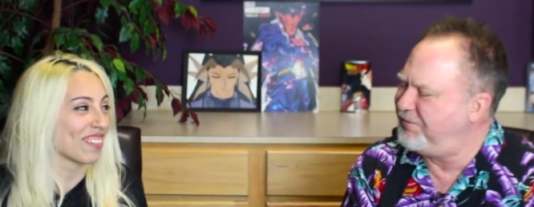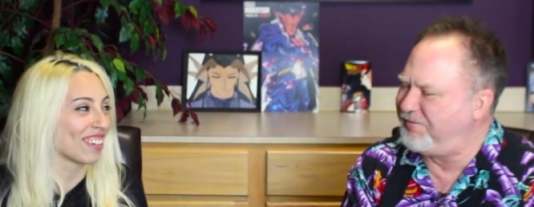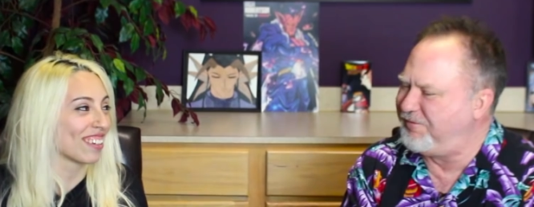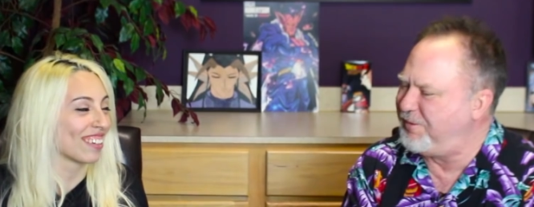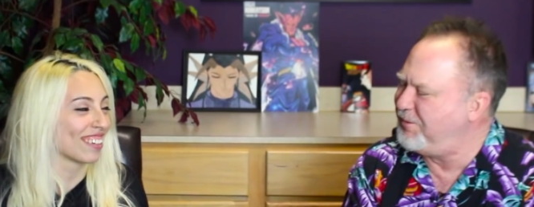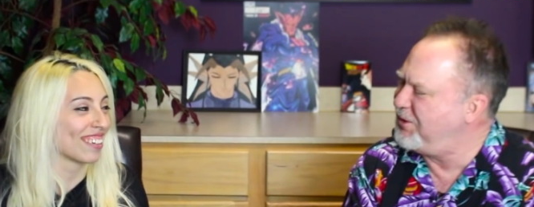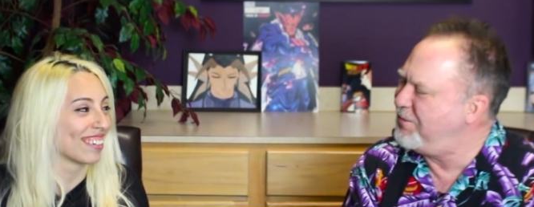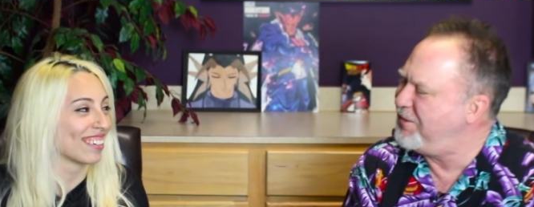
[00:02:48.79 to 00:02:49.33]

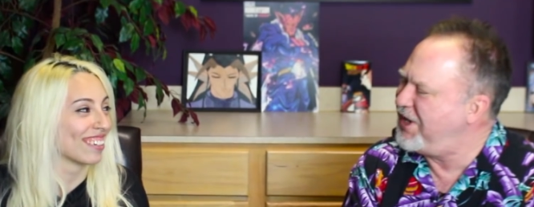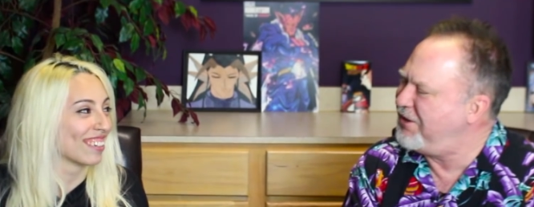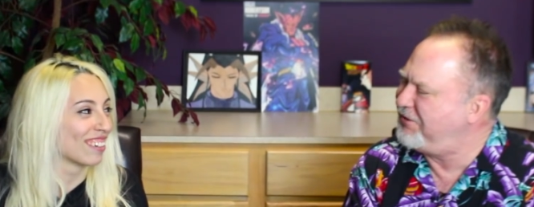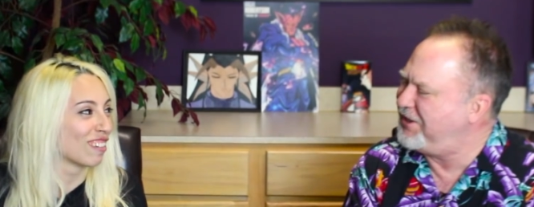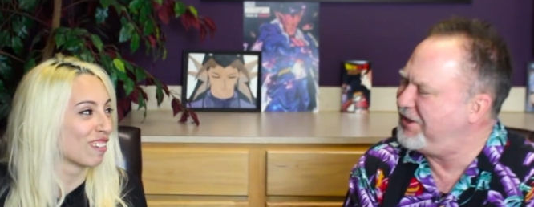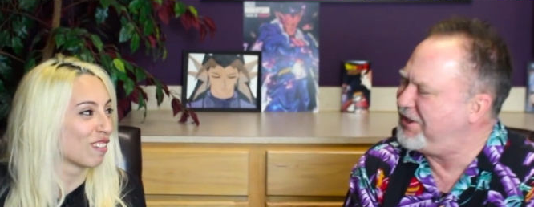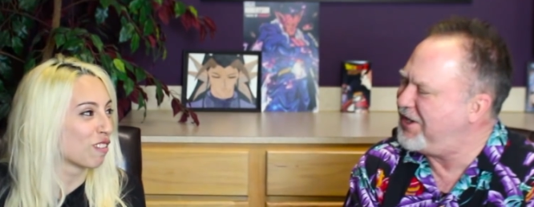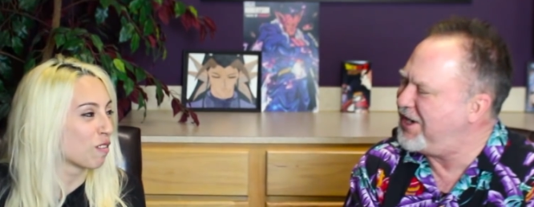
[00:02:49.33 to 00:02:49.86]
Speaker 1: From your
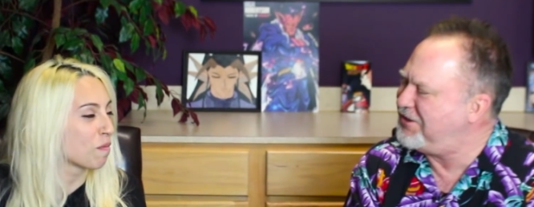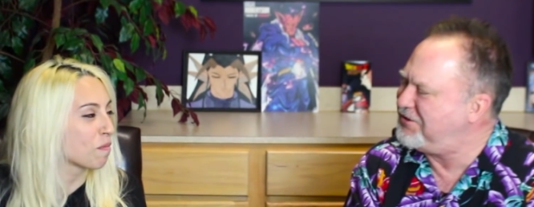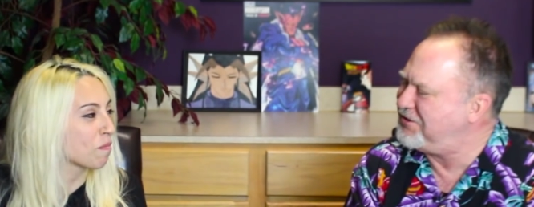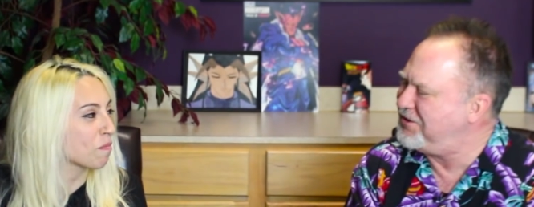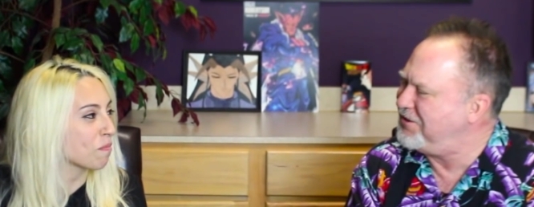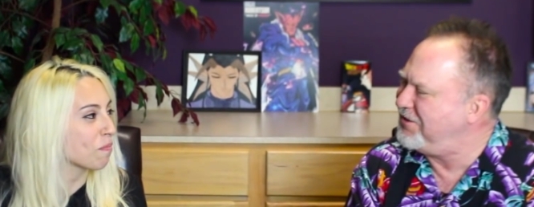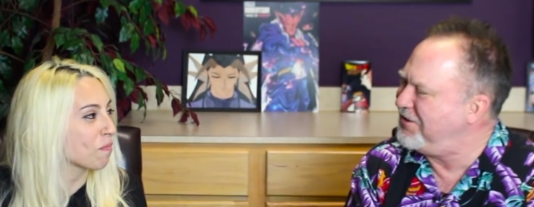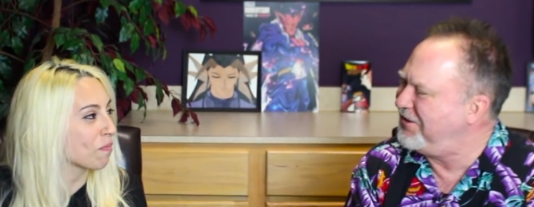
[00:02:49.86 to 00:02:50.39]
mouth to God's
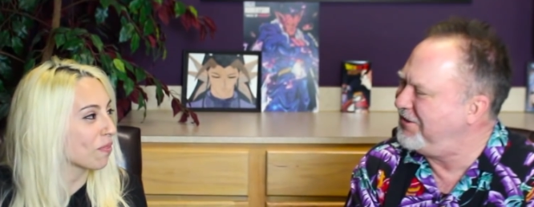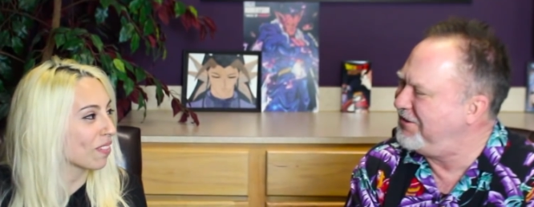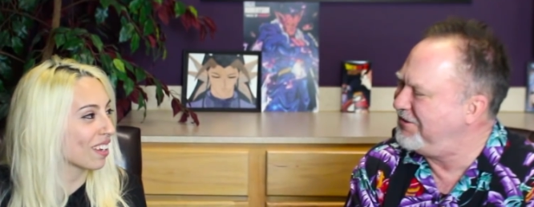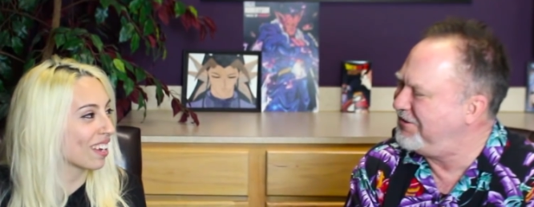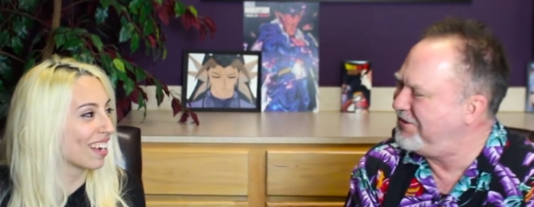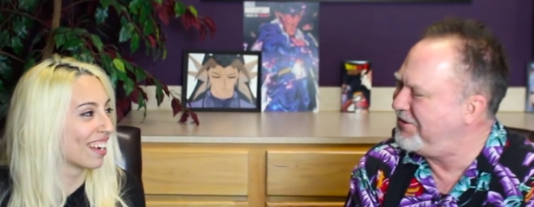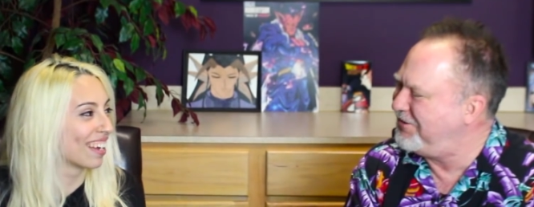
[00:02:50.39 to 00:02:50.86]
ear, you